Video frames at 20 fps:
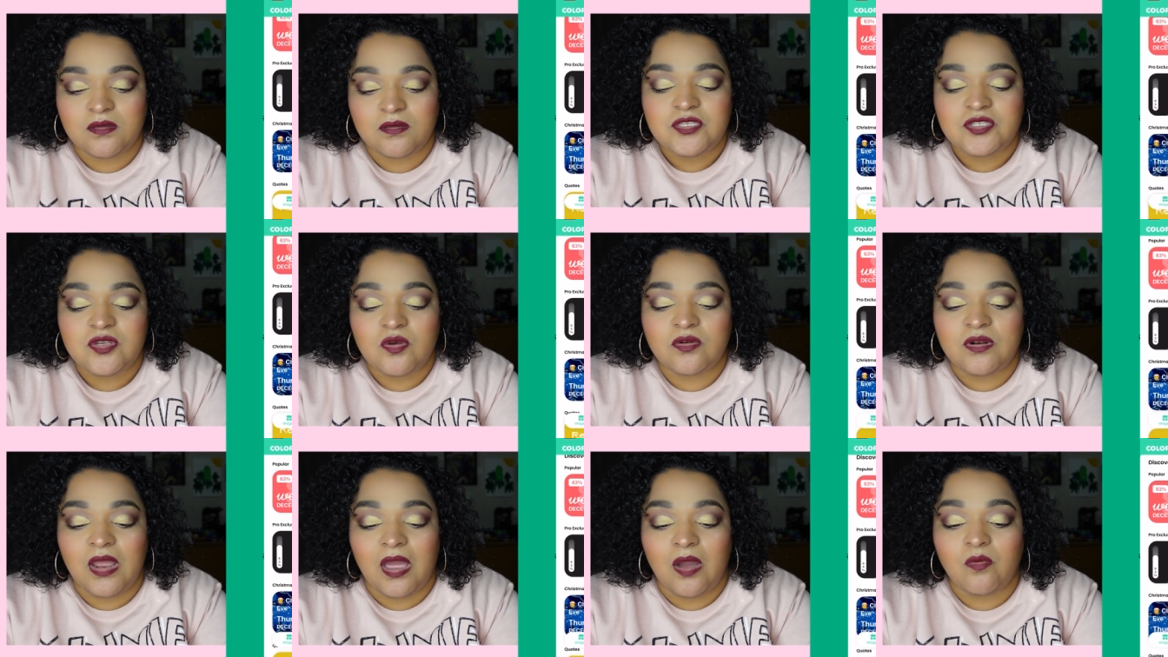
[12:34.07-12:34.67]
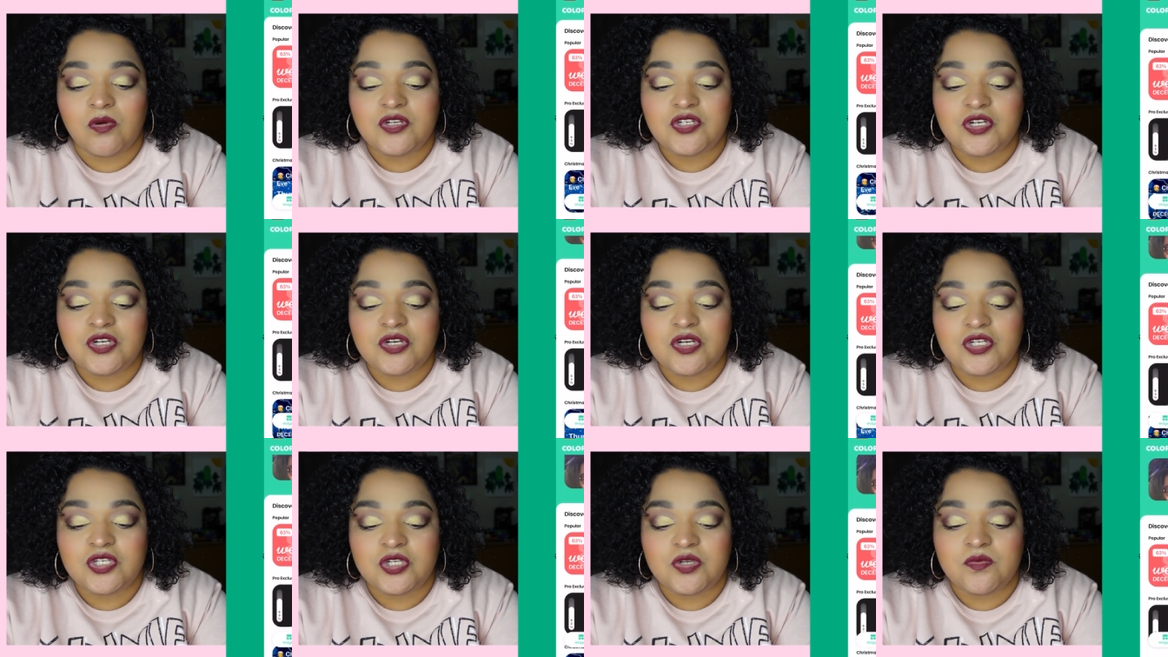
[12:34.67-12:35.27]
So now what you're
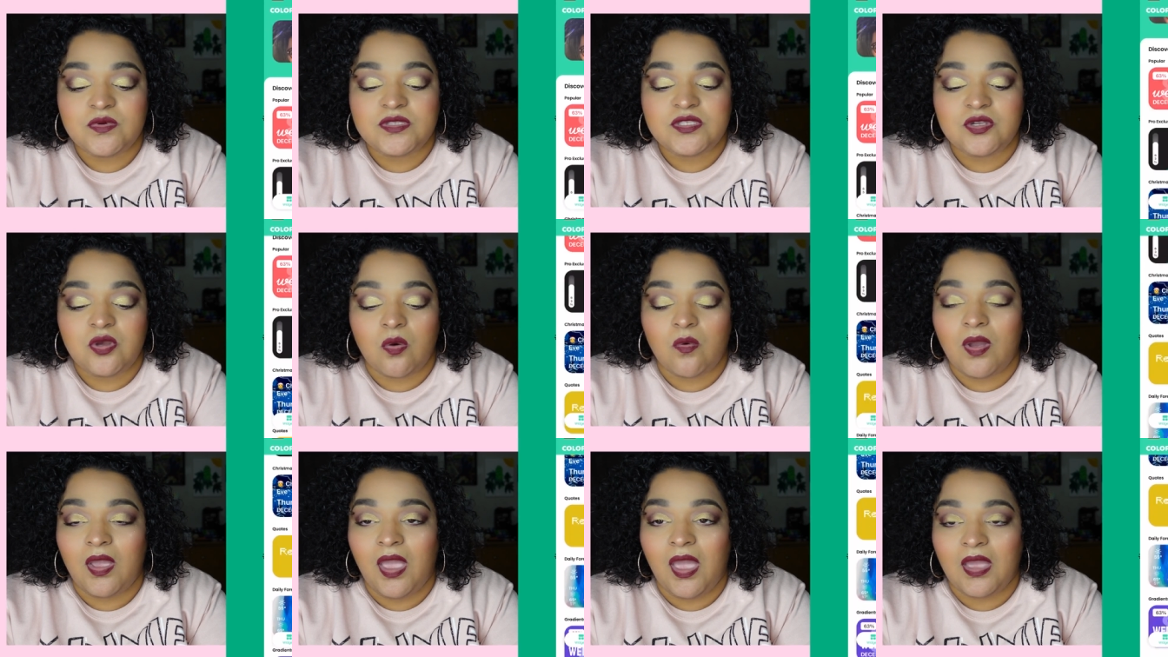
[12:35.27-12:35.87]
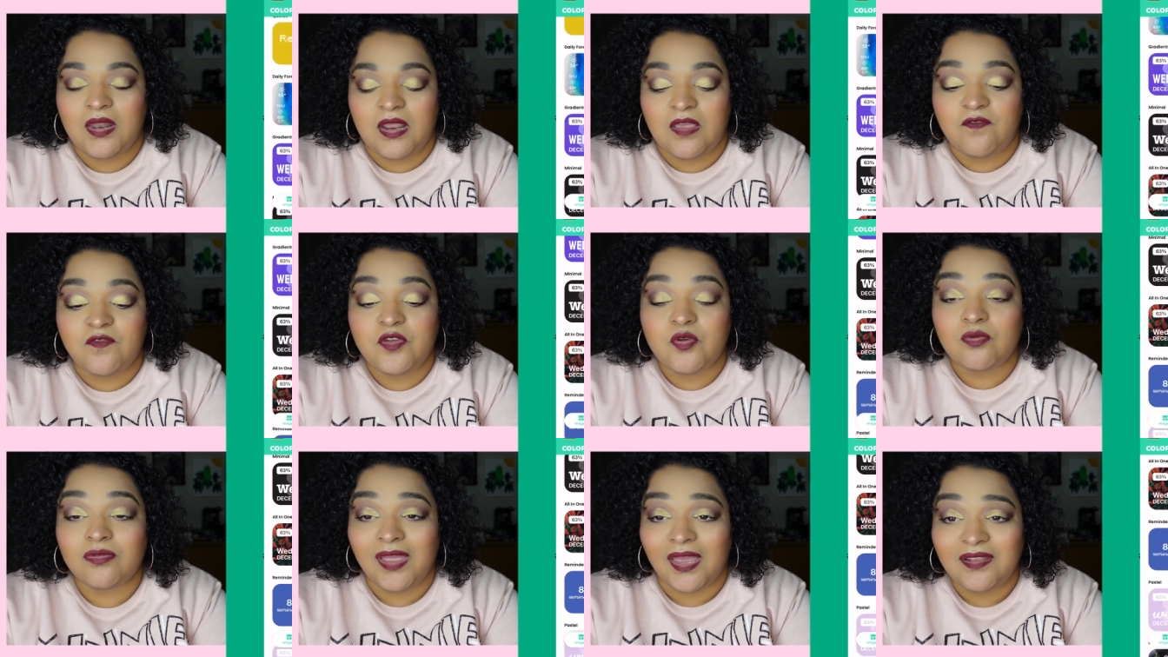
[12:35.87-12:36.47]
gonna do is go ahead,
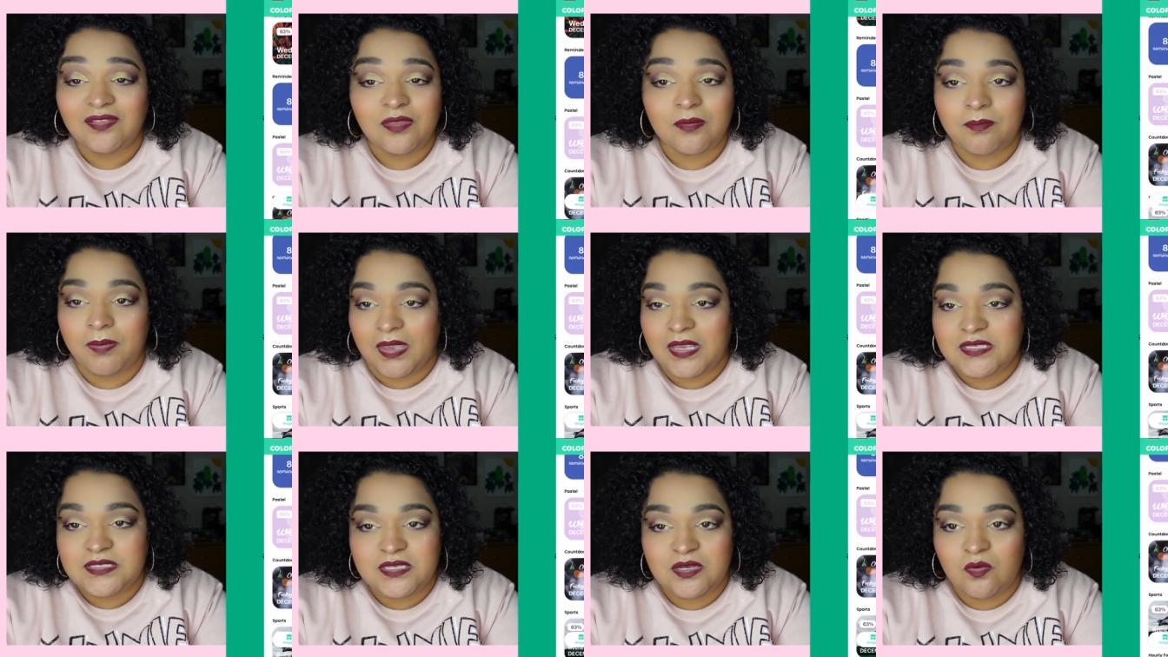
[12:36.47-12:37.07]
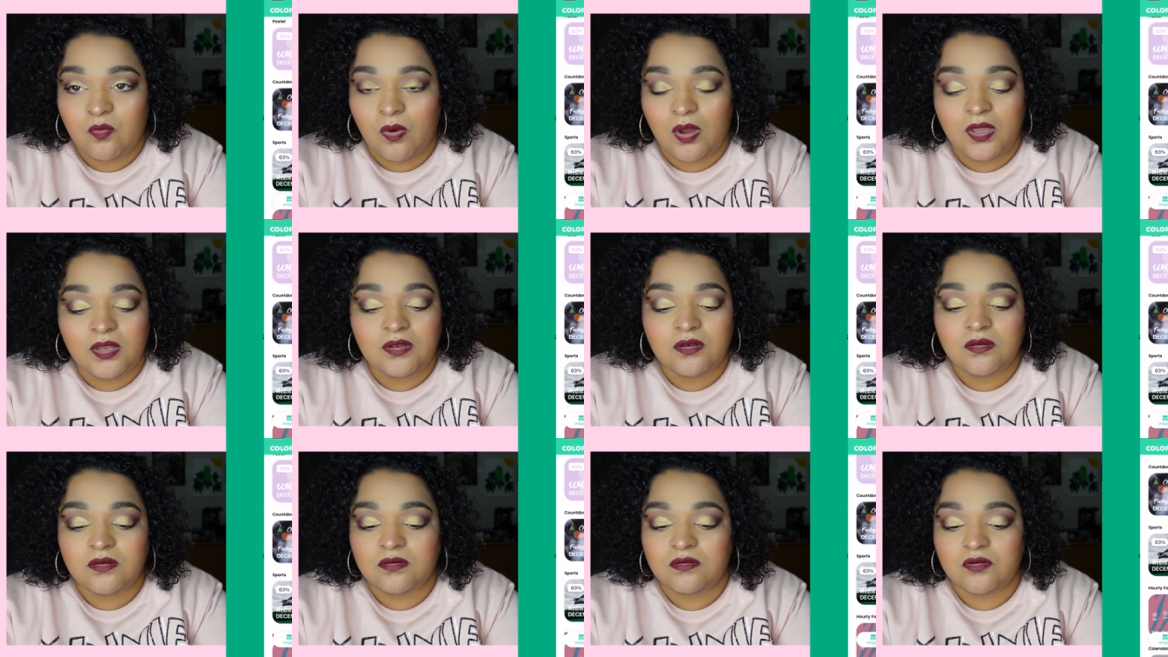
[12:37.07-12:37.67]
if you like the basic
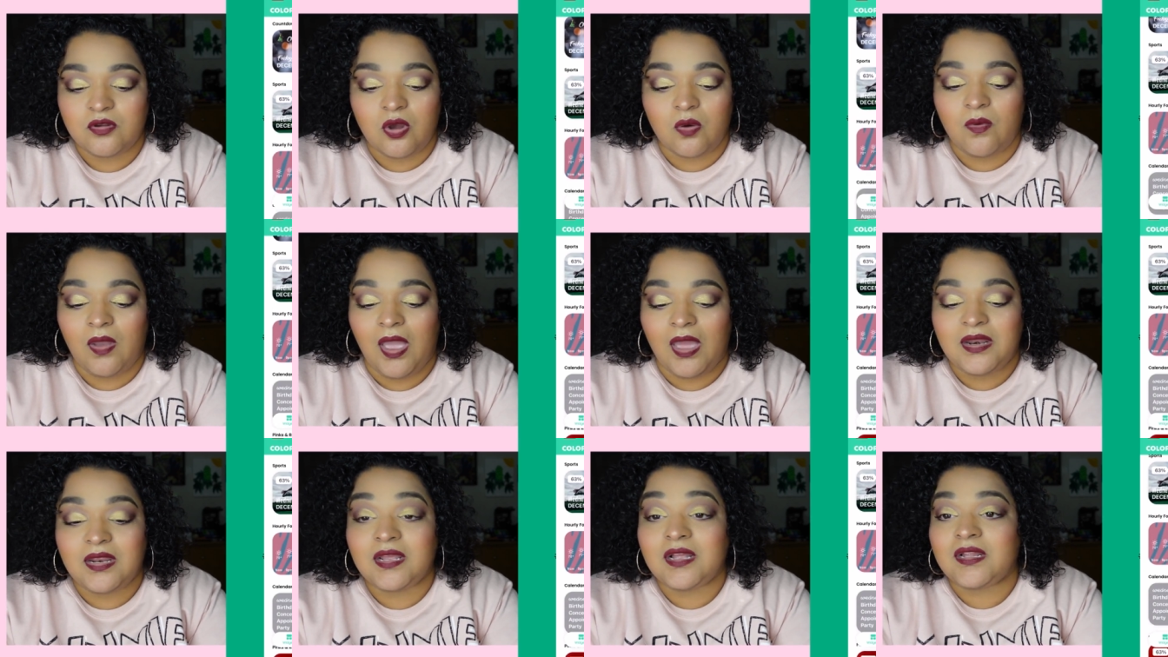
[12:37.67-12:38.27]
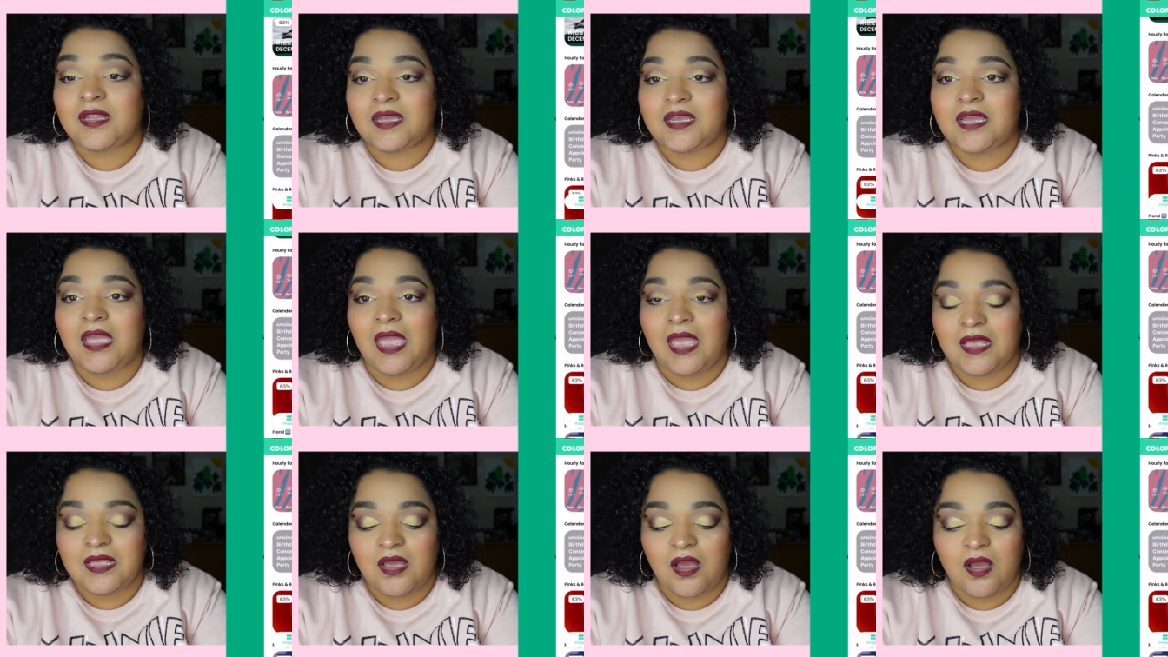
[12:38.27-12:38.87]
one, go ahead and click
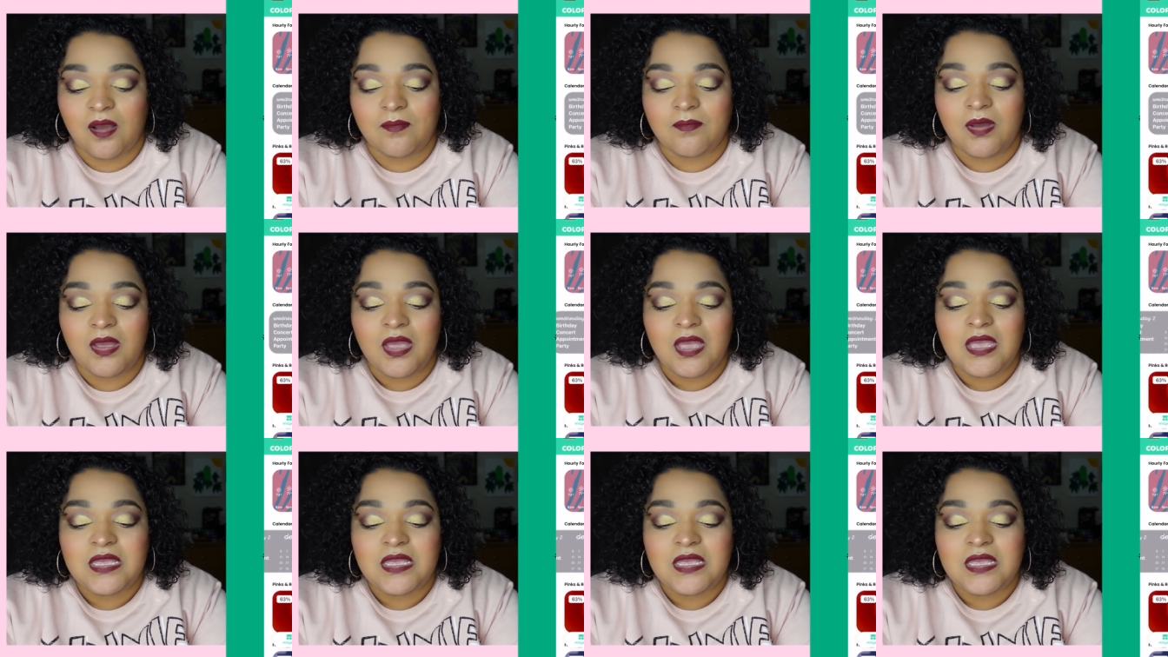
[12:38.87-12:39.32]
um,